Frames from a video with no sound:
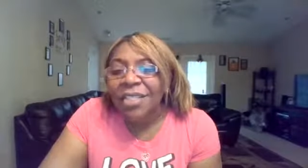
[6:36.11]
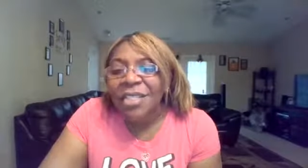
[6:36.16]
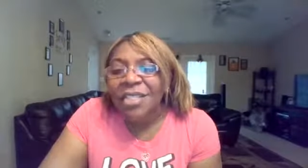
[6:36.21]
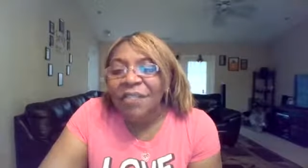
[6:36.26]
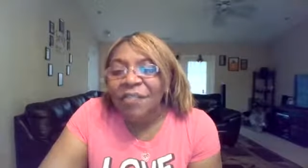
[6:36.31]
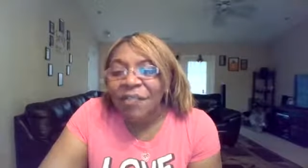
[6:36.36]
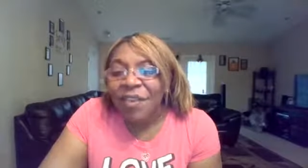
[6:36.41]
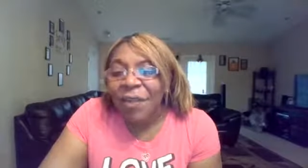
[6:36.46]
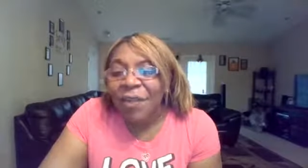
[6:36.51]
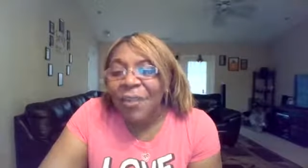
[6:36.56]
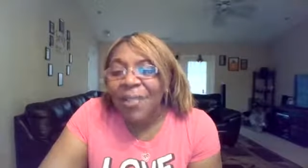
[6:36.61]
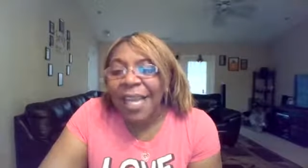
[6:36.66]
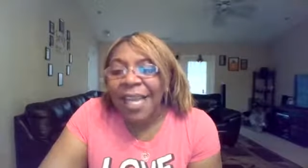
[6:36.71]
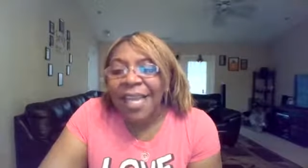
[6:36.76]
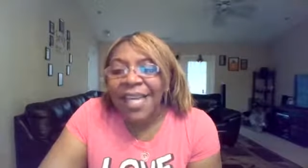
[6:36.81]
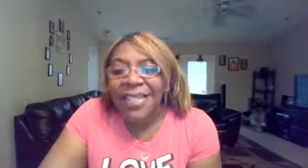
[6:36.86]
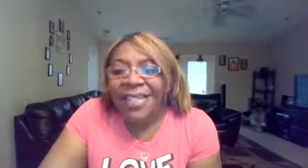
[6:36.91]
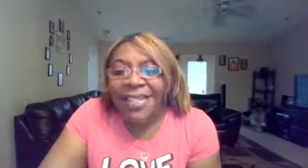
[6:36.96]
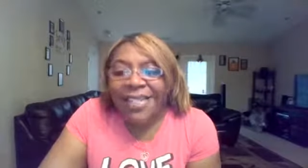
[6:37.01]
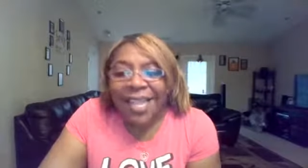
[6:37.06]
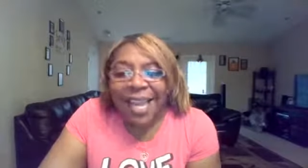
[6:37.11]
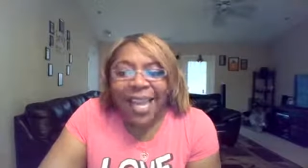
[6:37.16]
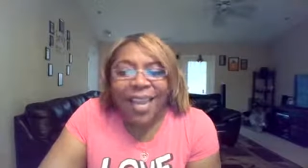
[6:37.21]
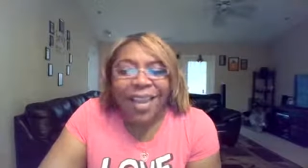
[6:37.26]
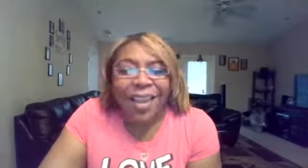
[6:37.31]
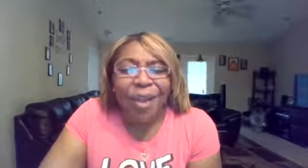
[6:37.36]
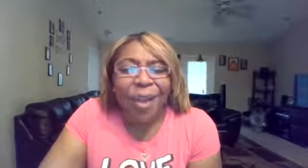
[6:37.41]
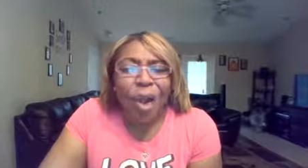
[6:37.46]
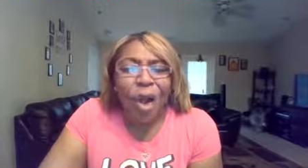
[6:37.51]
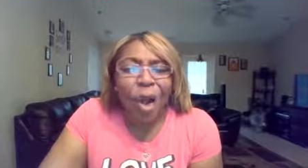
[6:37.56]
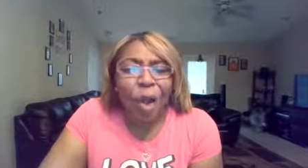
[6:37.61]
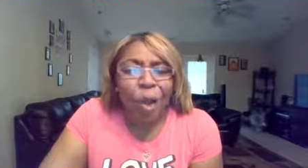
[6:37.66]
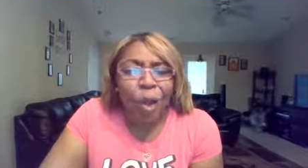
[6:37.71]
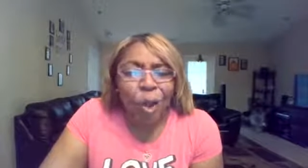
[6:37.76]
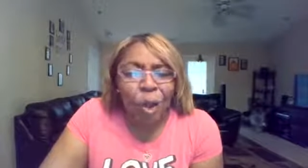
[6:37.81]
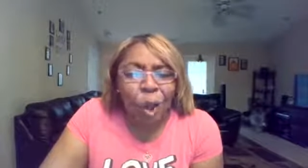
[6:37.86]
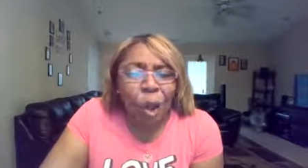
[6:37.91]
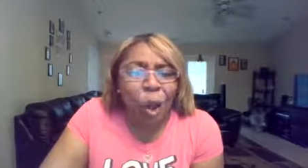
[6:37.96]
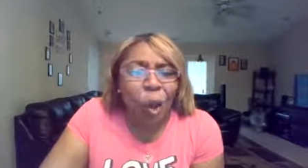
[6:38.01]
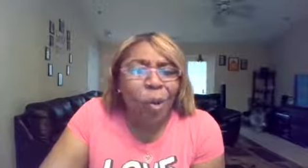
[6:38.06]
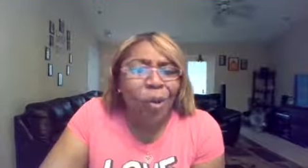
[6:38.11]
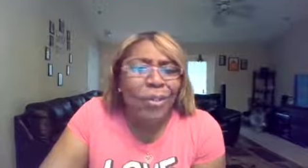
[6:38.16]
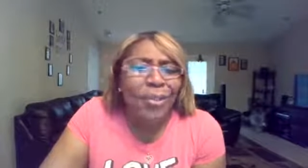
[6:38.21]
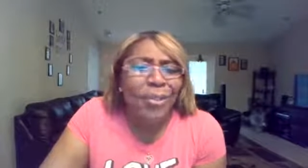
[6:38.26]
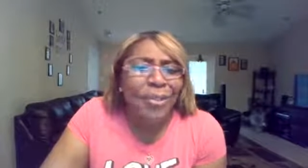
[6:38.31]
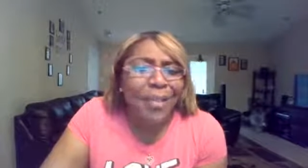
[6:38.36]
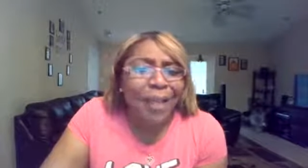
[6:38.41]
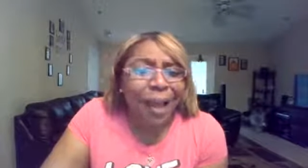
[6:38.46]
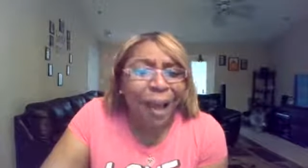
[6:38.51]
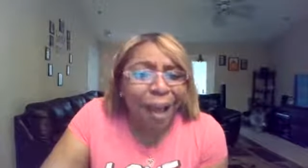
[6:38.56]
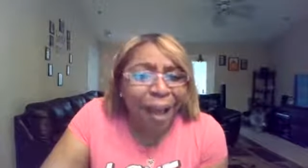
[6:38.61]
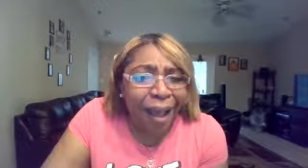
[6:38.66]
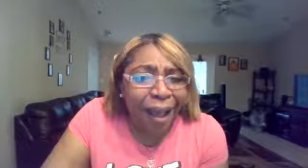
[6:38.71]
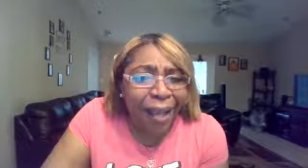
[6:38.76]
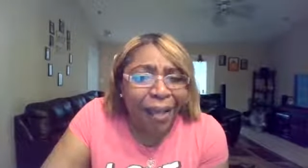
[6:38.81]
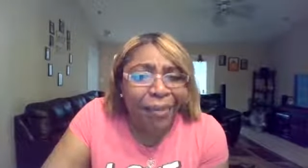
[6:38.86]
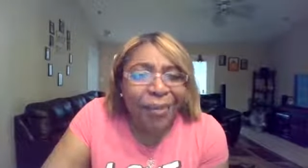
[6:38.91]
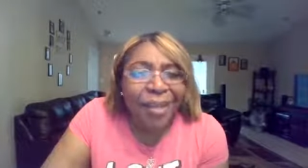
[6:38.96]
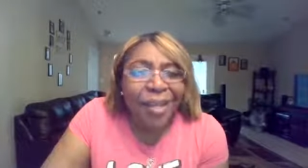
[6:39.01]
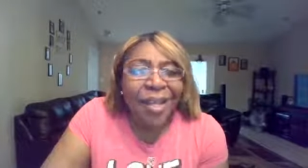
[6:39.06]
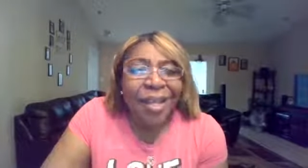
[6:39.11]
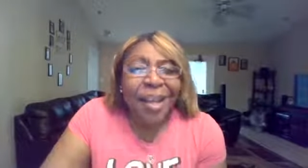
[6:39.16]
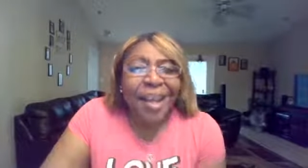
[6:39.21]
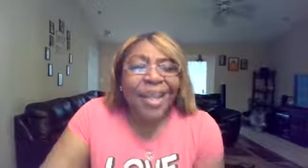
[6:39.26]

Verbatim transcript: it just feels like it's taking a long time